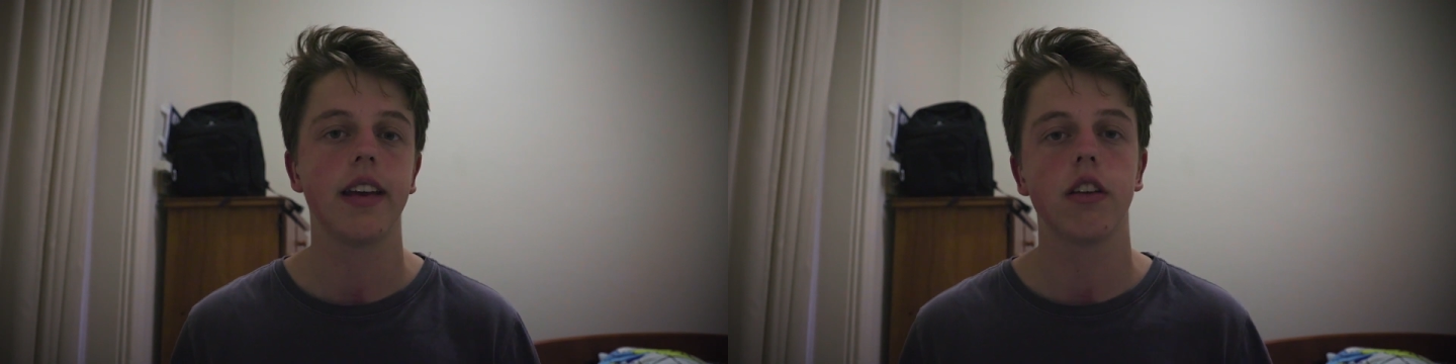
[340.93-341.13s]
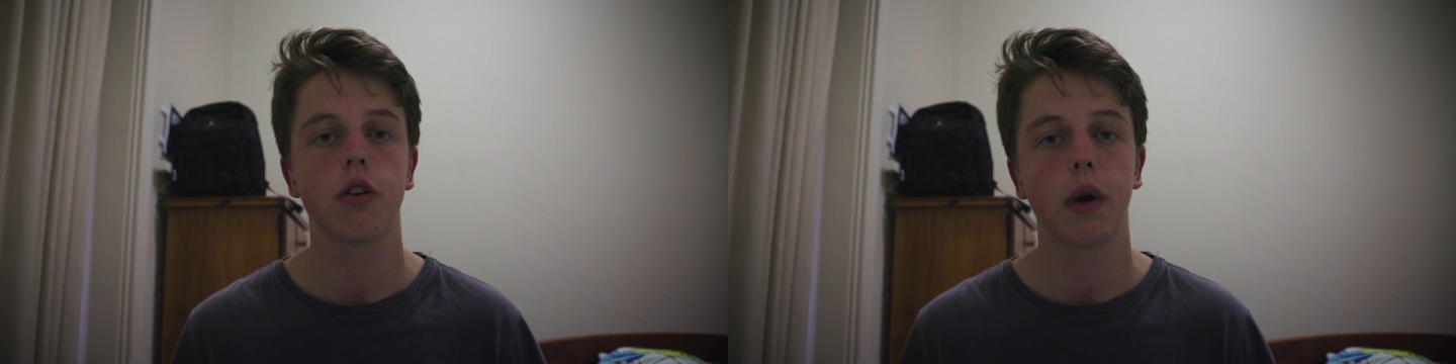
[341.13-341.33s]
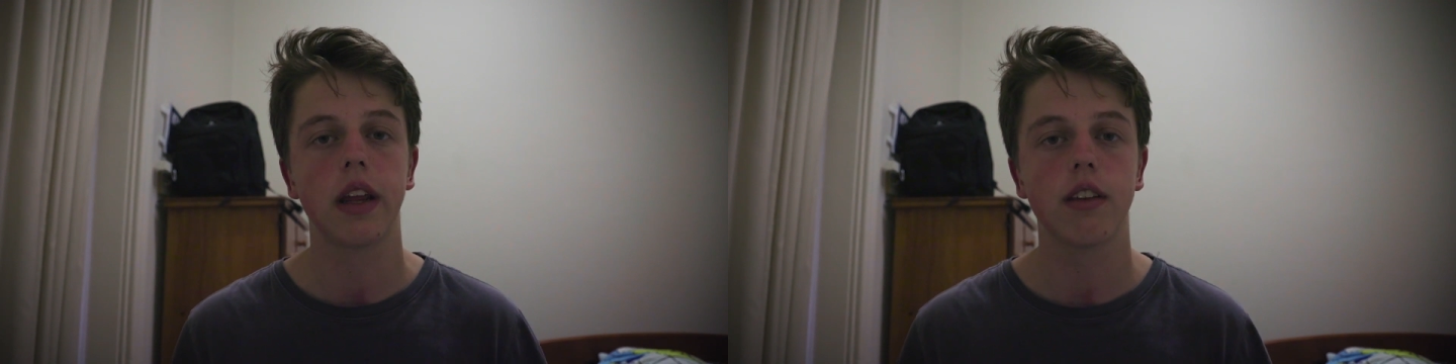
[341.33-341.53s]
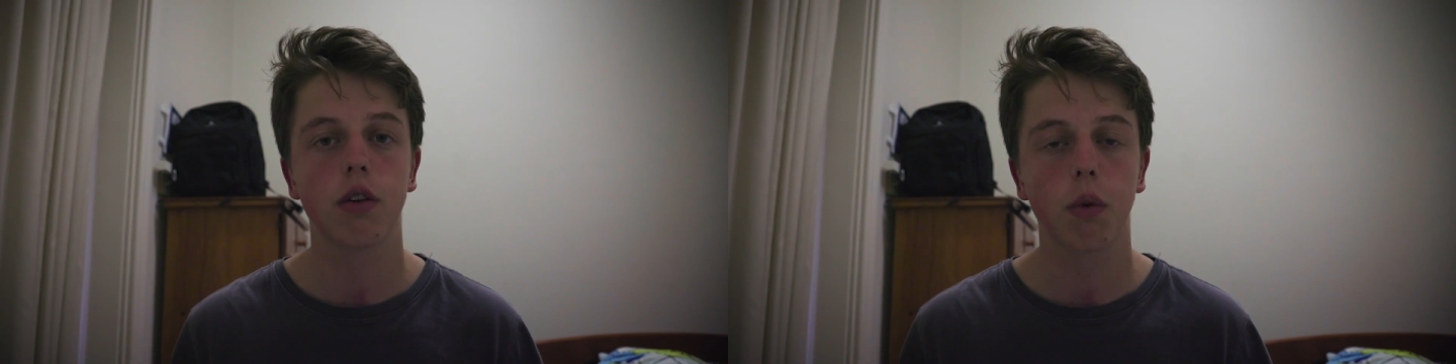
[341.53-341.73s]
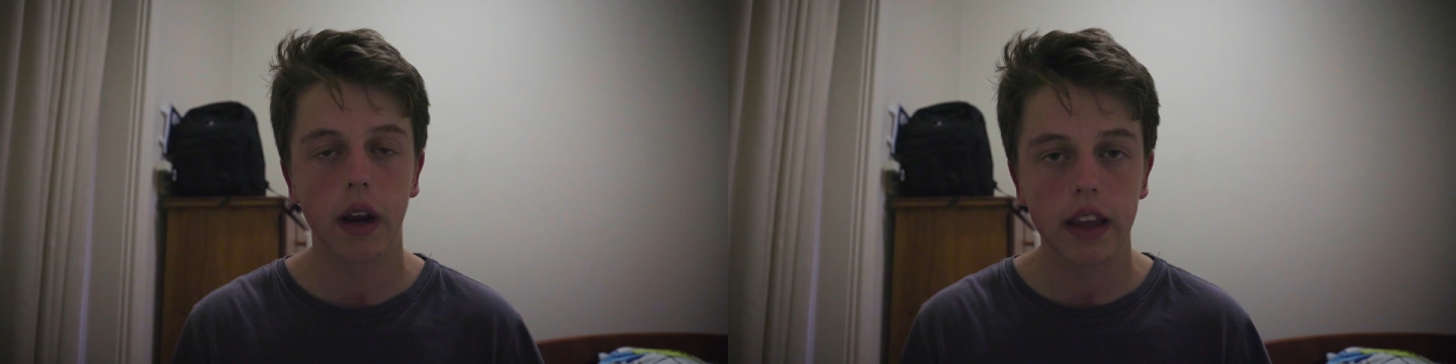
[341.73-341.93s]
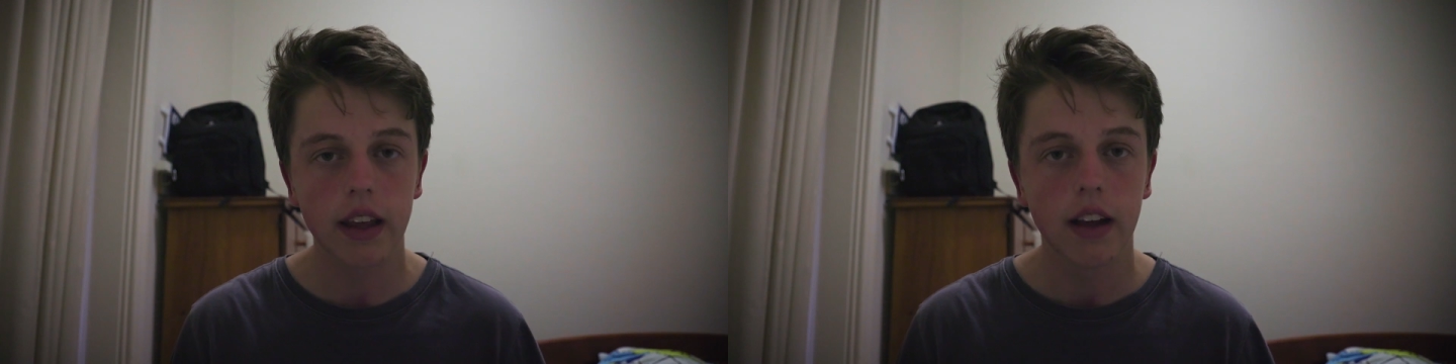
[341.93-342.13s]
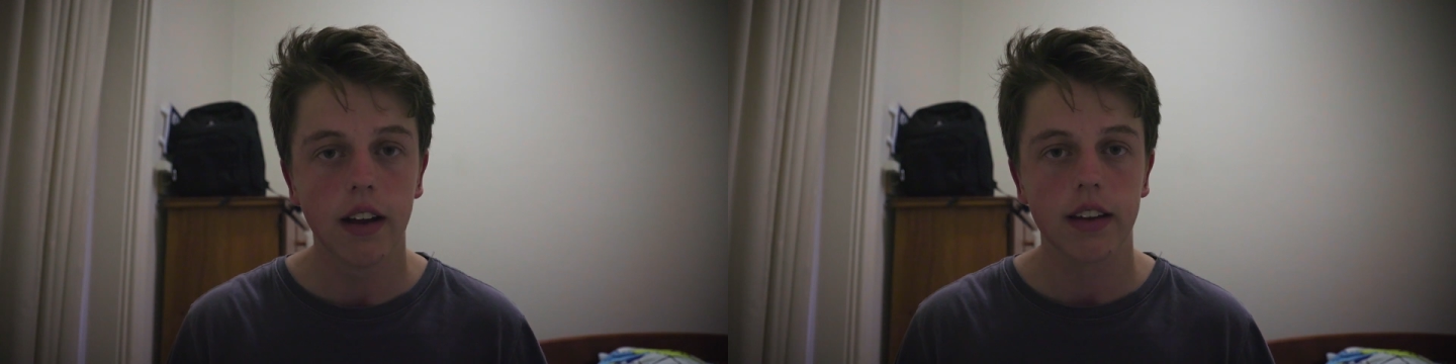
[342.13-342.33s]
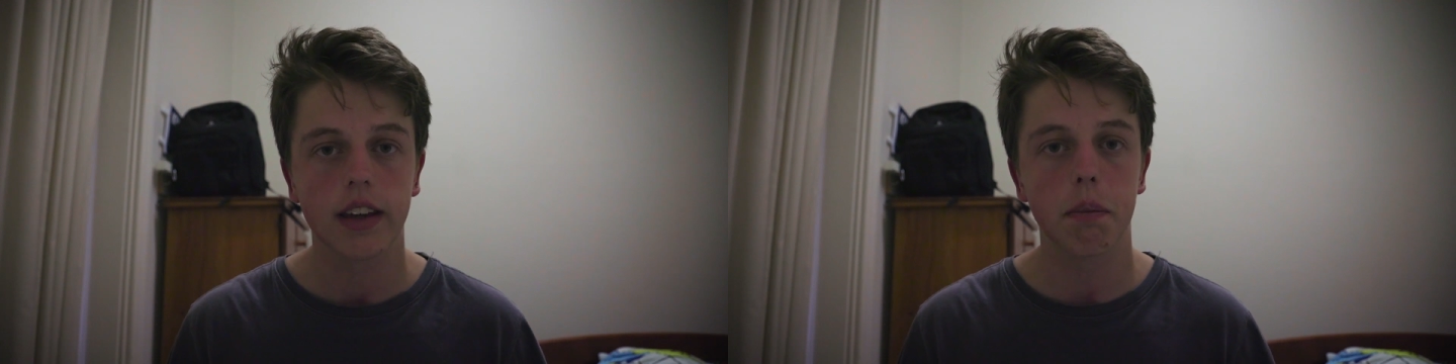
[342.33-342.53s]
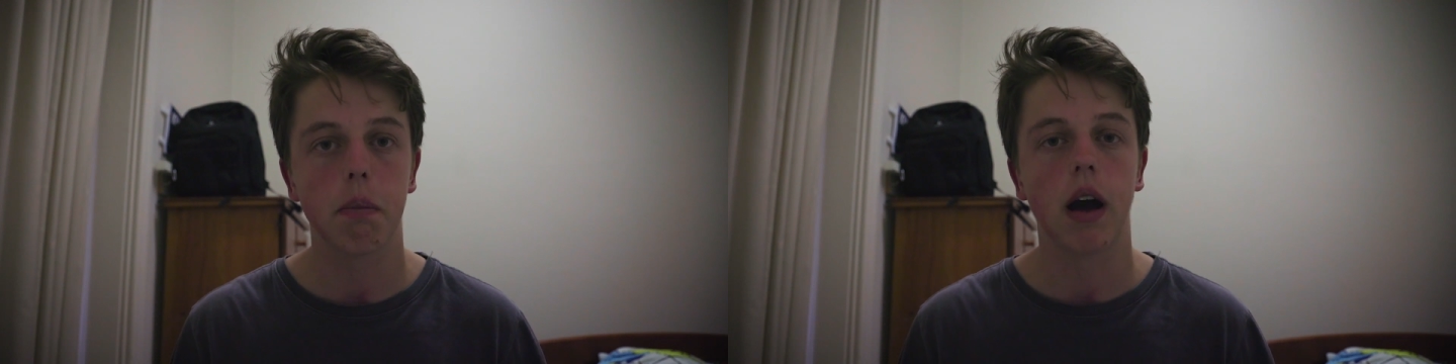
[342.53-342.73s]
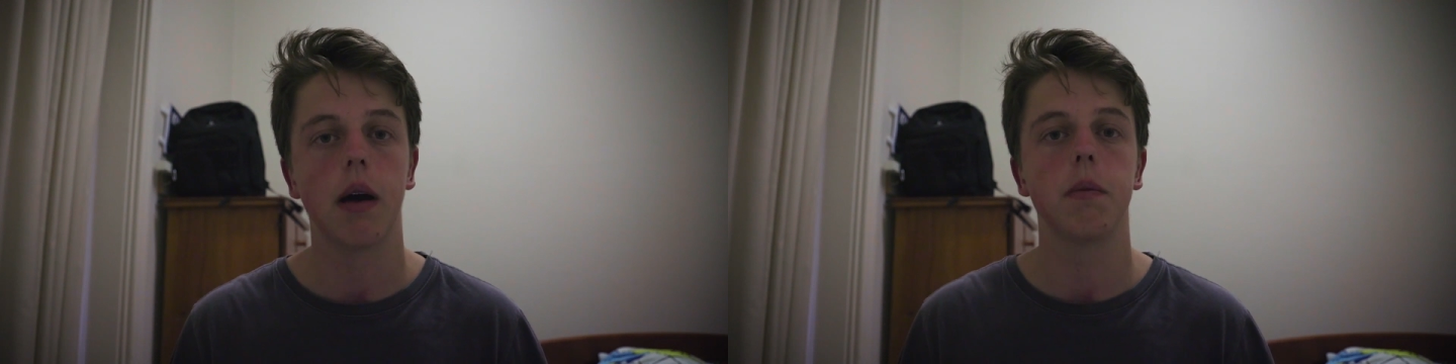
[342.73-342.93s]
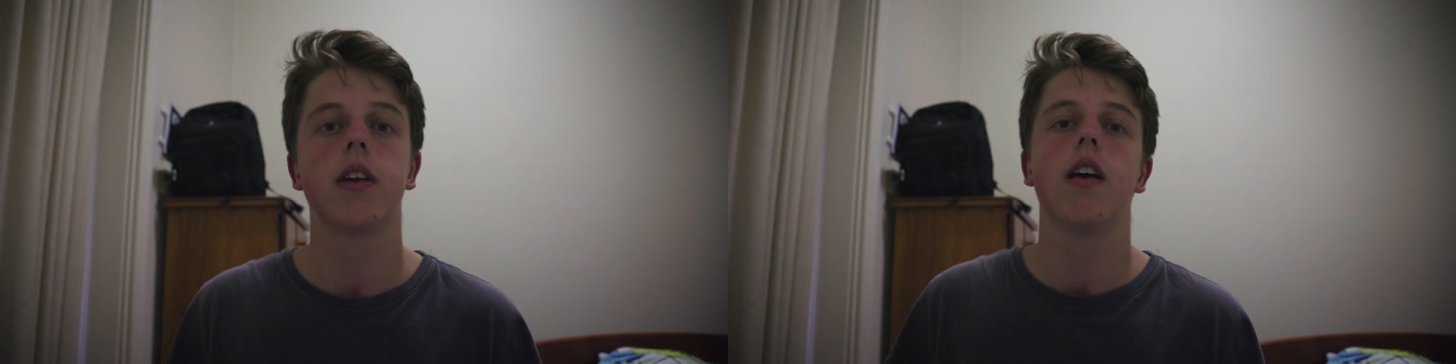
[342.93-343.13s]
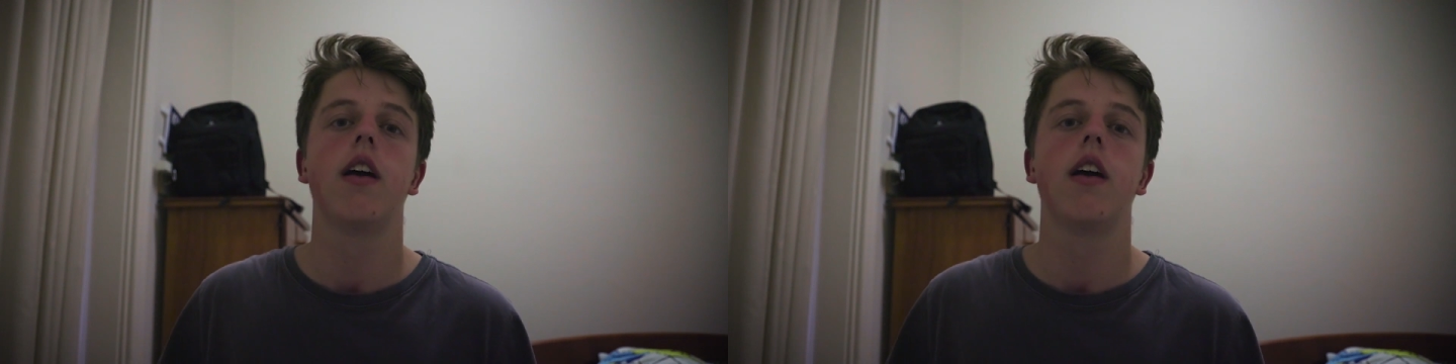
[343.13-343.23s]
in 2020. Get pumped.